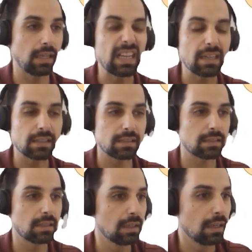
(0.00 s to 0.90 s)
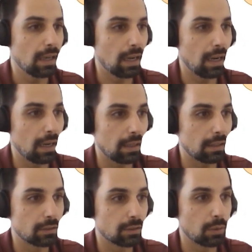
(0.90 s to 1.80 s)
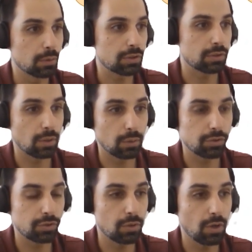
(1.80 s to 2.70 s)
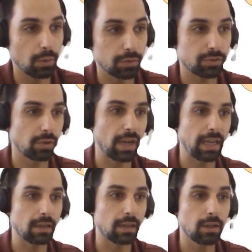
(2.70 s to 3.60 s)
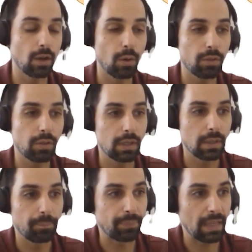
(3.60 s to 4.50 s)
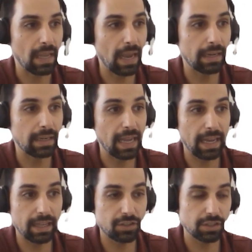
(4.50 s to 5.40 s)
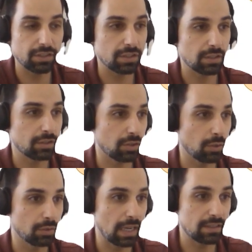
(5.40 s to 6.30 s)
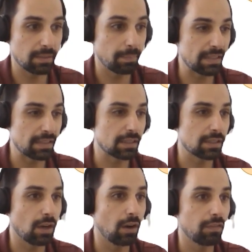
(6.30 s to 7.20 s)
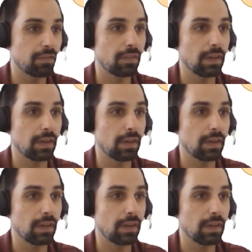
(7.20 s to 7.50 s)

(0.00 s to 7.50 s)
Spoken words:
links those two nodes. So again, node and edges. So that's the basics of